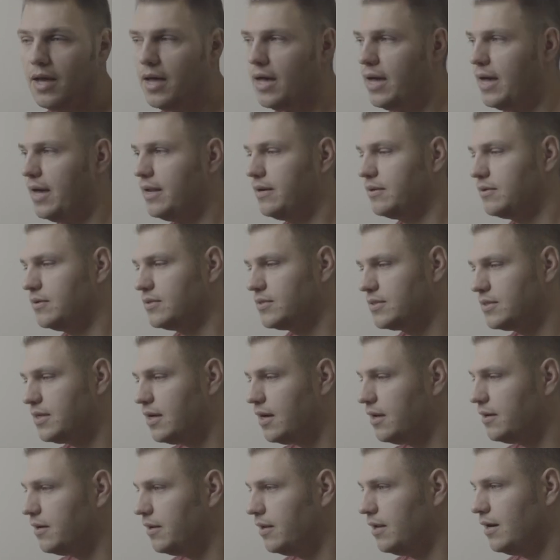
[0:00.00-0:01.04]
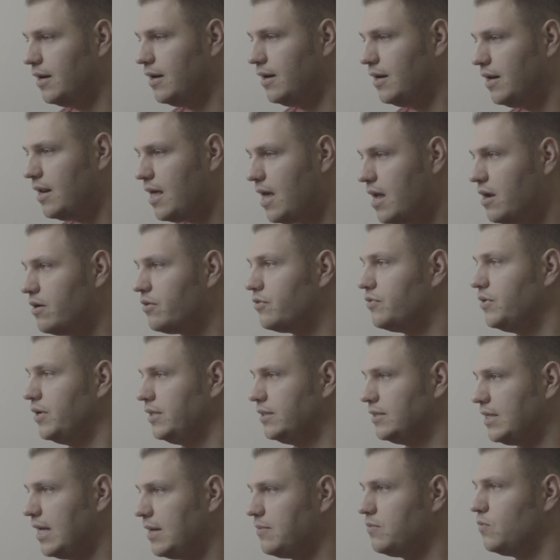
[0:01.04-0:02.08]
And I'm going to start
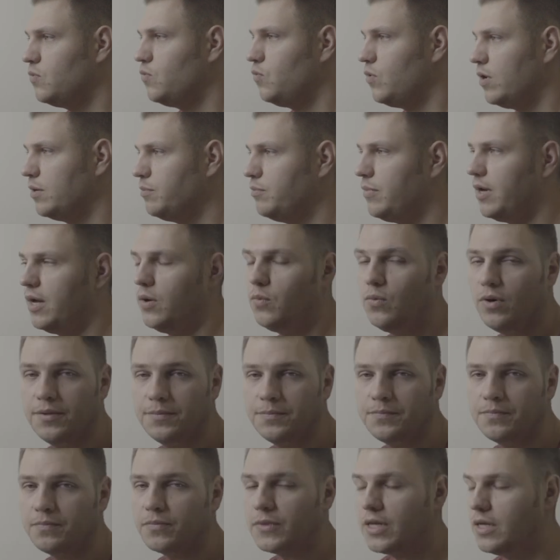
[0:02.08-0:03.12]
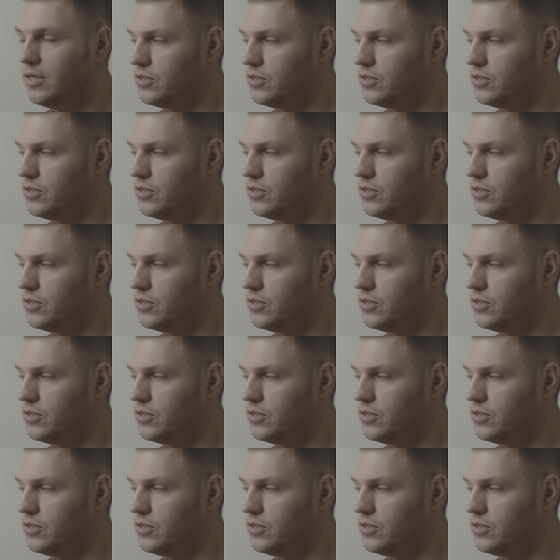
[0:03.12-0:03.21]
layering them one by one.